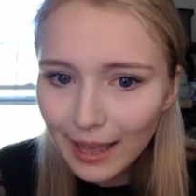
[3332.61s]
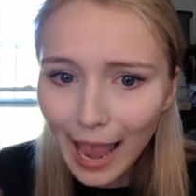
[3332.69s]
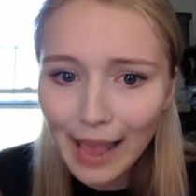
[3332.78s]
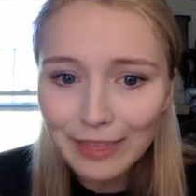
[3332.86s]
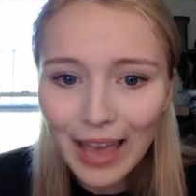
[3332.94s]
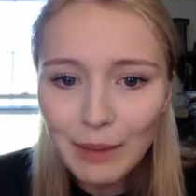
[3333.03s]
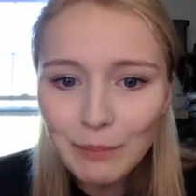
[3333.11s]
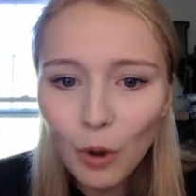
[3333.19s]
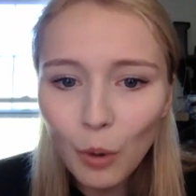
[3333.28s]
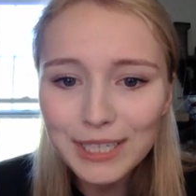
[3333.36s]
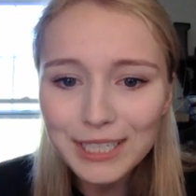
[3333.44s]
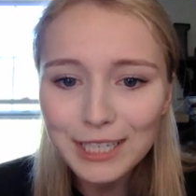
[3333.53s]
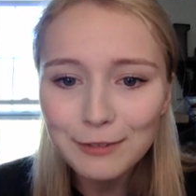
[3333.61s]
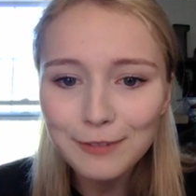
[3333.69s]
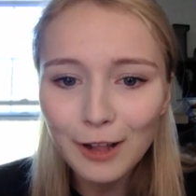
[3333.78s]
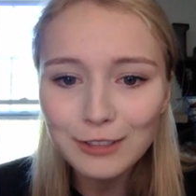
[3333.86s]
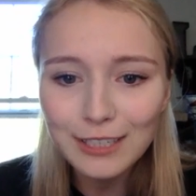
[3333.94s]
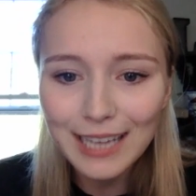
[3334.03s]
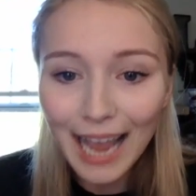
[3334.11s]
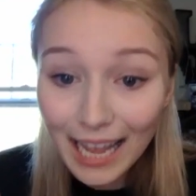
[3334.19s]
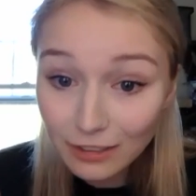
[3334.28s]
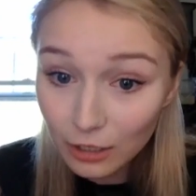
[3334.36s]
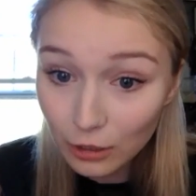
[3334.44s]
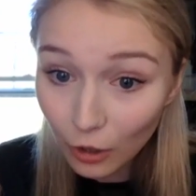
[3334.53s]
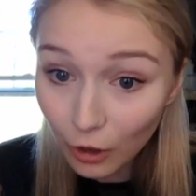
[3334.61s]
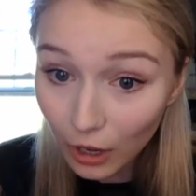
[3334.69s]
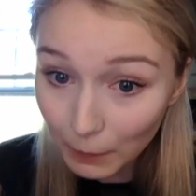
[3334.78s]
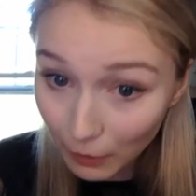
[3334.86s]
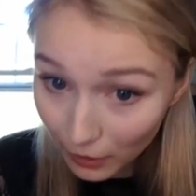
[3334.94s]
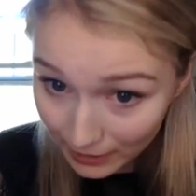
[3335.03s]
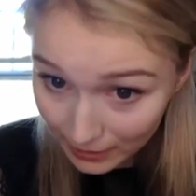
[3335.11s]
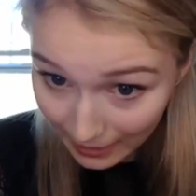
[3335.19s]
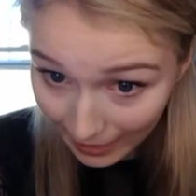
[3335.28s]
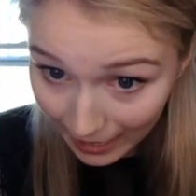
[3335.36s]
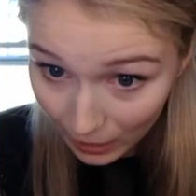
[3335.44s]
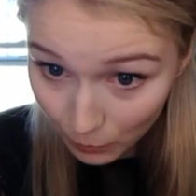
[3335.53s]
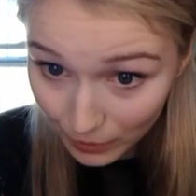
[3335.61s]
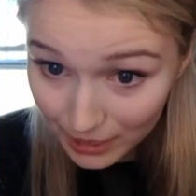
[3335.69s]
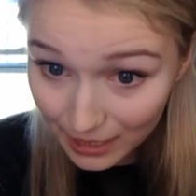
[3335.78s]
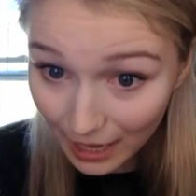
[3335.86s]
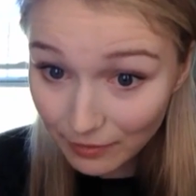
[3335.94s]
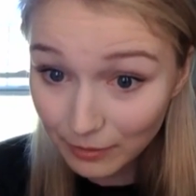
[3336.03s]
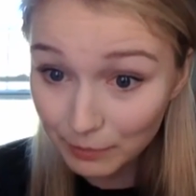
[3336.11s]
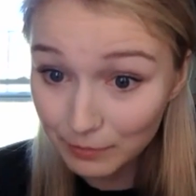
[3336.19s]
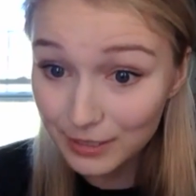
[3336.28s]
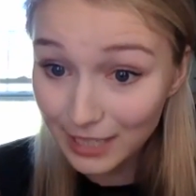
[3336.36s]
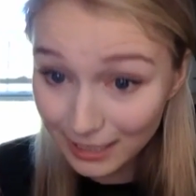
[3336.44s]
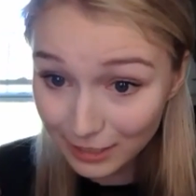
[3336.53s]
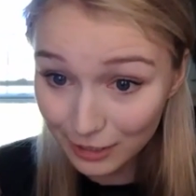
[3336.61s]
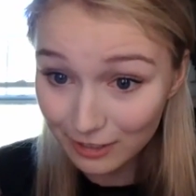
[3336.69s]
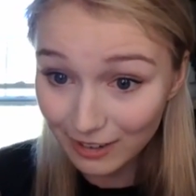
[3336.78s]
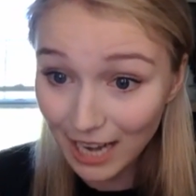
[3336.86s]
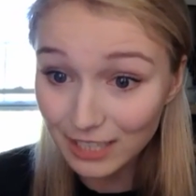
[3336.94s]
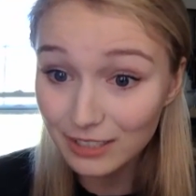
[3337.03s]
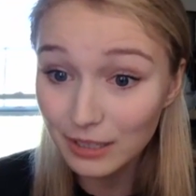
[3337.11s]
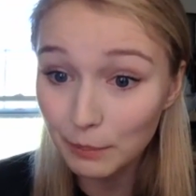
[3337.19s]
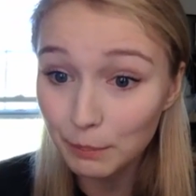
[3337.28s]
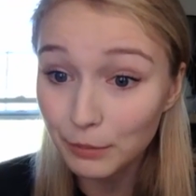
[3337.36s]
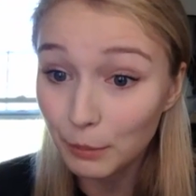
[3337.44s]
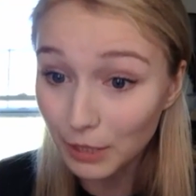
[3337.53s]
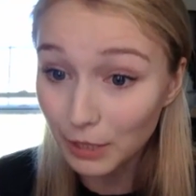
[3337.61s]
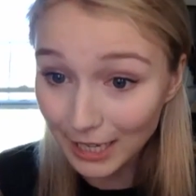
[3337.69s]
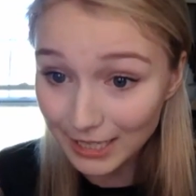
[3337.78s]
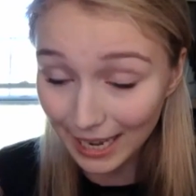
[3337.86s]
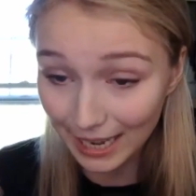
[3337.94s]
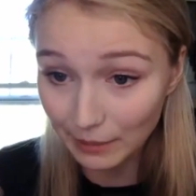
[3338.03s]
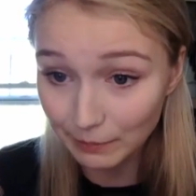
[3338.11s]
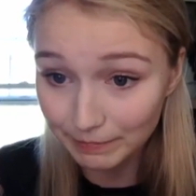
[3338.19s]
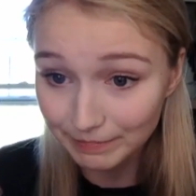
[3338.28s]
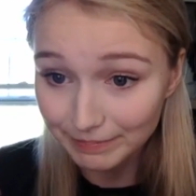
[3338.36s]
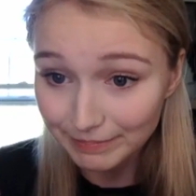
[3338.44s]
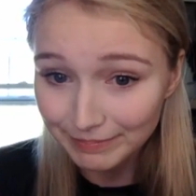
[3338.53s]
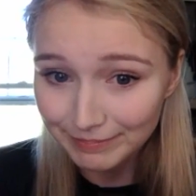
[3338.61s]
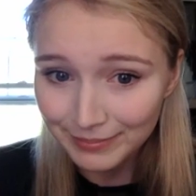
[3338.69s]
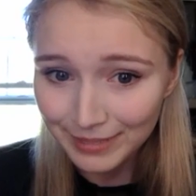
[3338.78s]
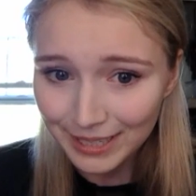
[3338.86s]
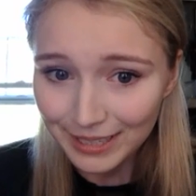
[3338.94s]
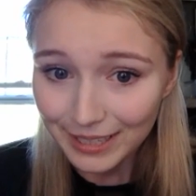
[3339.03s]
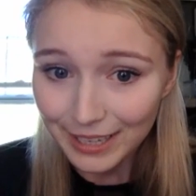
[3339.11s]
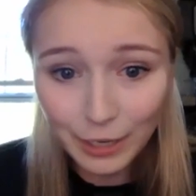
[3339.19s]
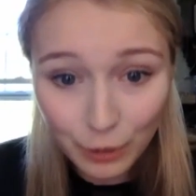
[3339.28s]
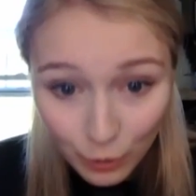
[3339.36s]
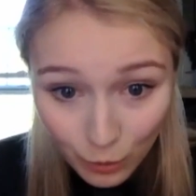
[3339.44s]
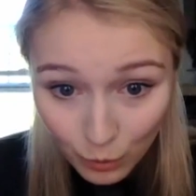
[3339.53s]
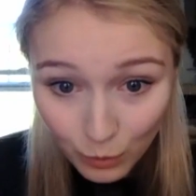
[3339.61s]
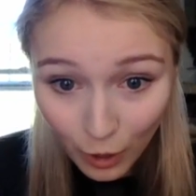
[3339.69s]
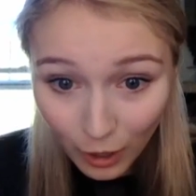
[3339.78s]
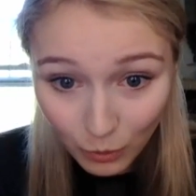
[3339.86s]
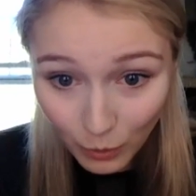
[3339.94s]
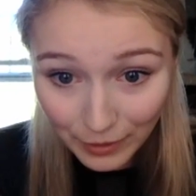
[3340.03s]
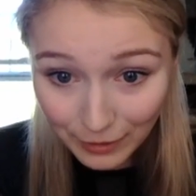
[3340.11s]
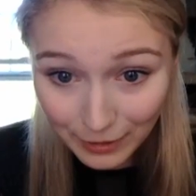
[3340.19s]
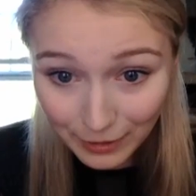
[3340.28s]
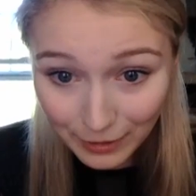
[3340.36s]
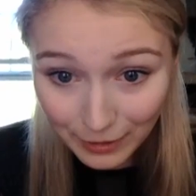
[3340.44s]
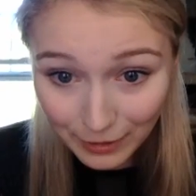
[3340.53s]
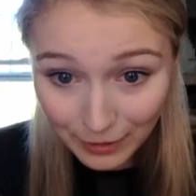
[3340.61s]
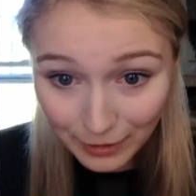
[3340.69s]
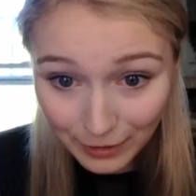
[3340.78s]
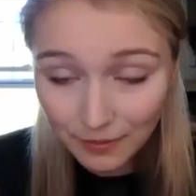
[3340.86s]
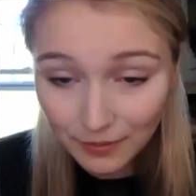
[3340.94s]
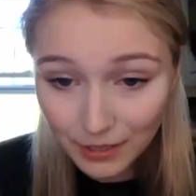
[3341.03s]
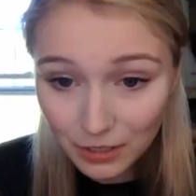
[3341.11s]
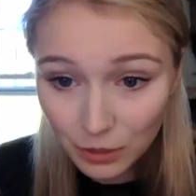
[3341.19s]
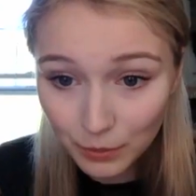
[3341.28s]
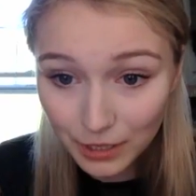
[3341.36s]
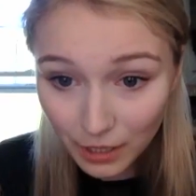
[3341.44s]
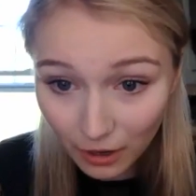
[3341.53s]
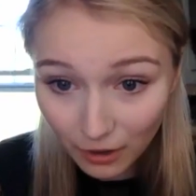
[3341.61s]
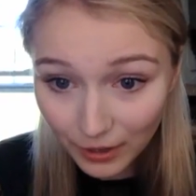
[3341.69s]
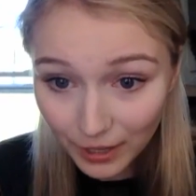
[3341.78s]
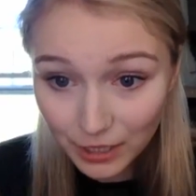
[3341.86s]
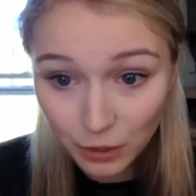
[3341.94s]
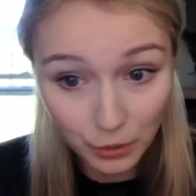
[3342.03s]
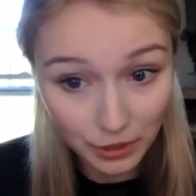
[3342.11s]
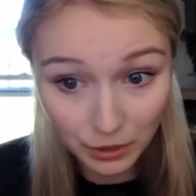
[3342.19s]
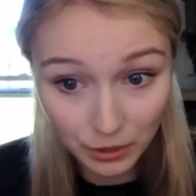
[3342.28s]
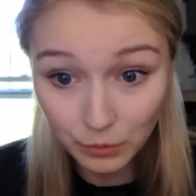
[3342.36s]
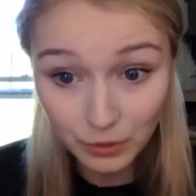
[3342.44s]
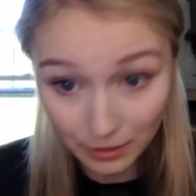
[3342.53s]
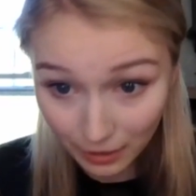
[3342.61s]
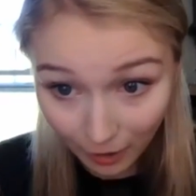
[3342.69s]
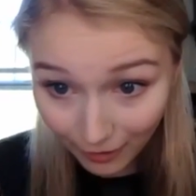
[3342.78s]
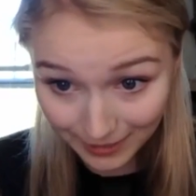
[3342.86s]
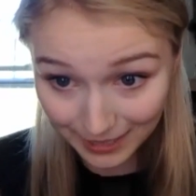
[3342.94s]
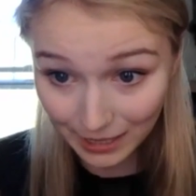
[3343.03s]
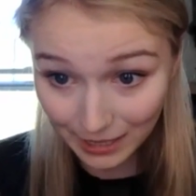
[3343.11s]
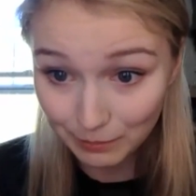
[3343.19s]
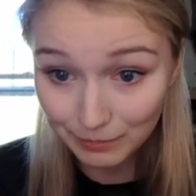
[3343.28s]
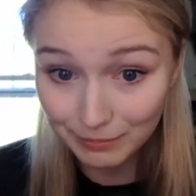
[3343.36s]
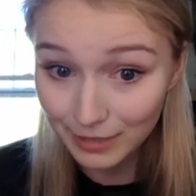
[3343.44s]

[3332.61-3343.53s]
At that moment he felt a cat's claw upon his hand, which gave him such a scratch that the blood came. He knew not whether the scratch was given to encourage or to dishearten him.